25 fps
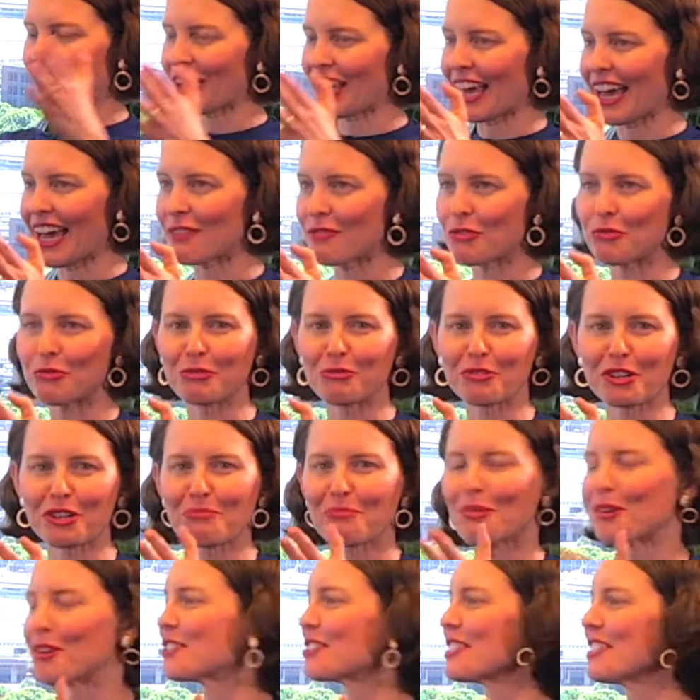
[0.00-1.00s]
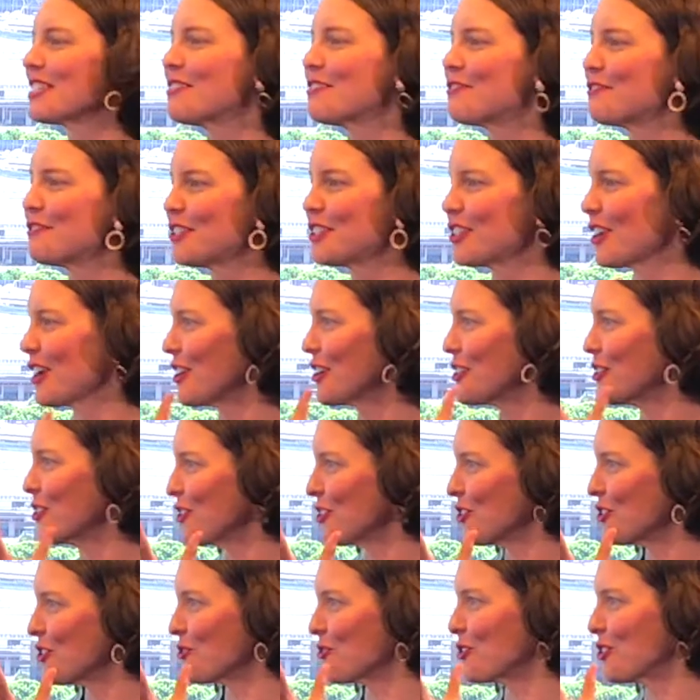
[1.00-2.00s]
okay, well, we want a positive
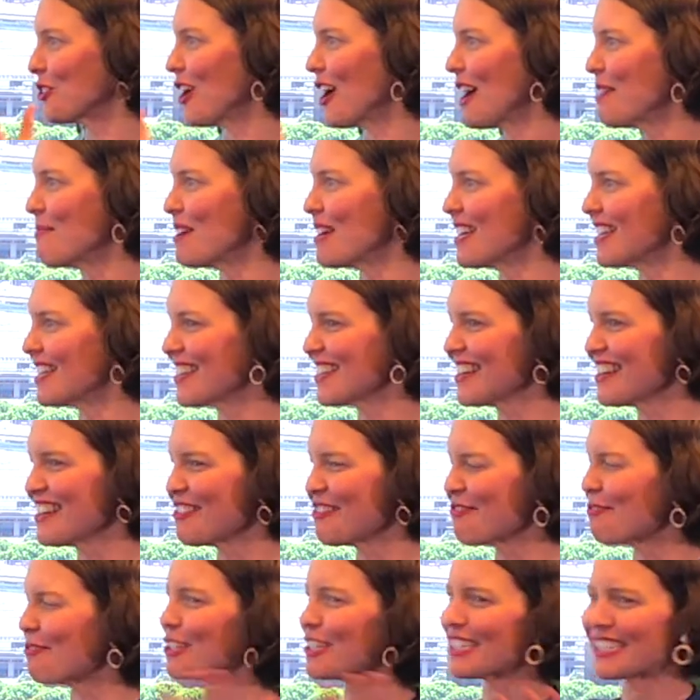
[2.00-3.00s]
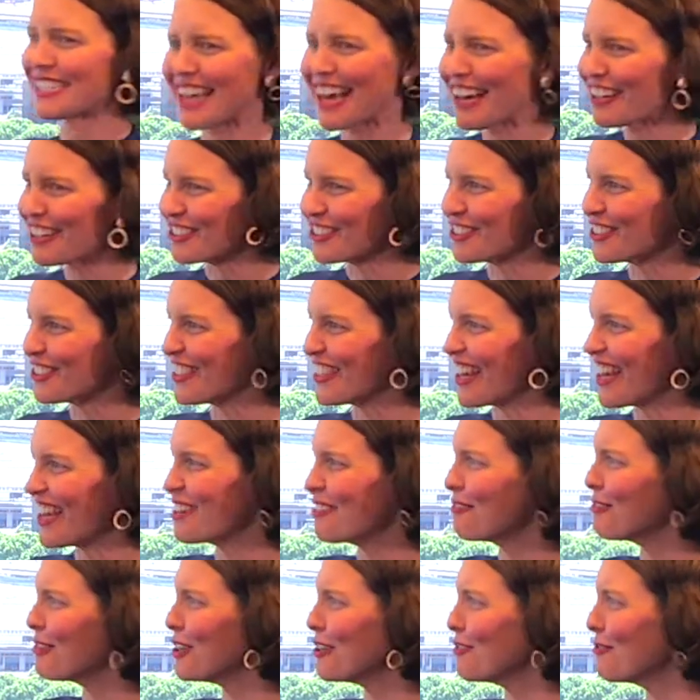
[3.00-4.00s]
psychosocial climate. What does that look
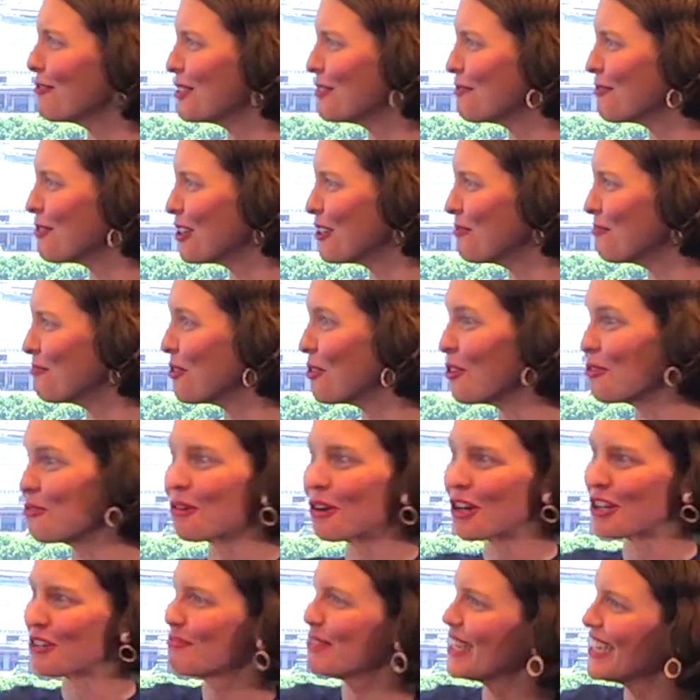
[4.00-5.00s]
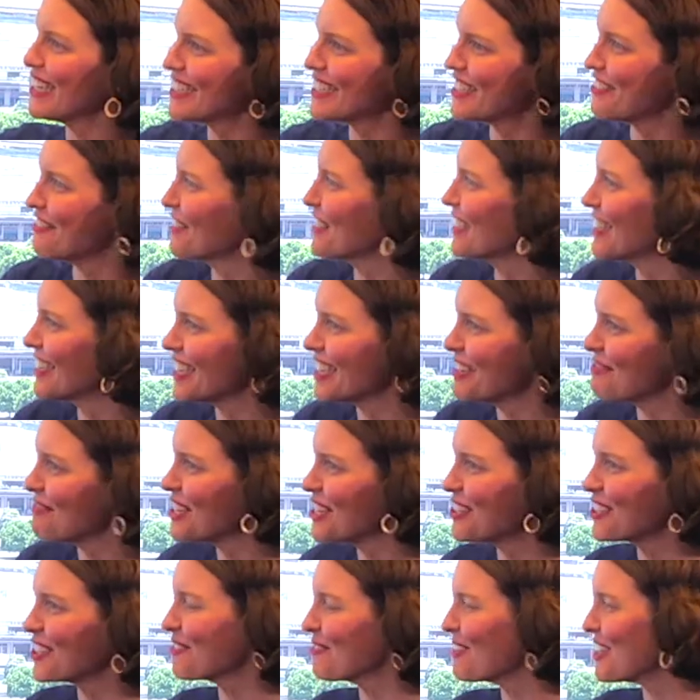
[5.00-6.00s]
like? Well, we want more workplace civility
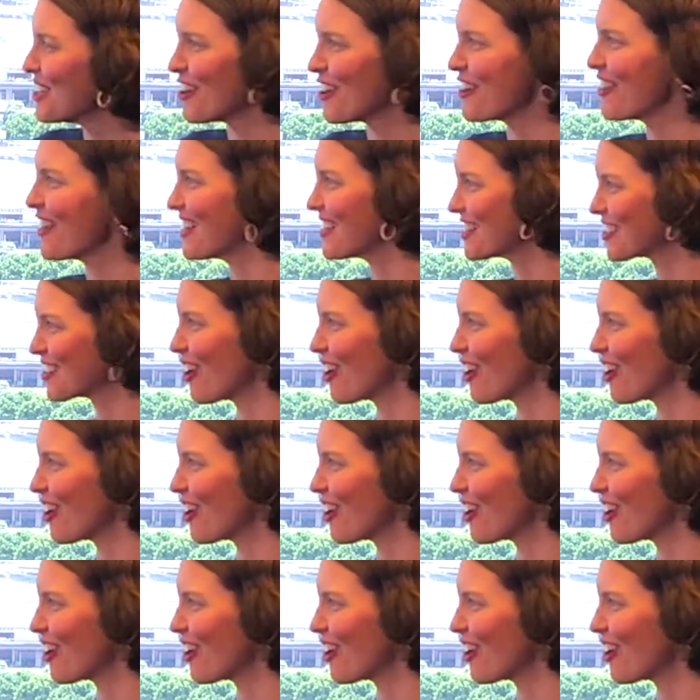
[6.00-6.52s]
because we know that's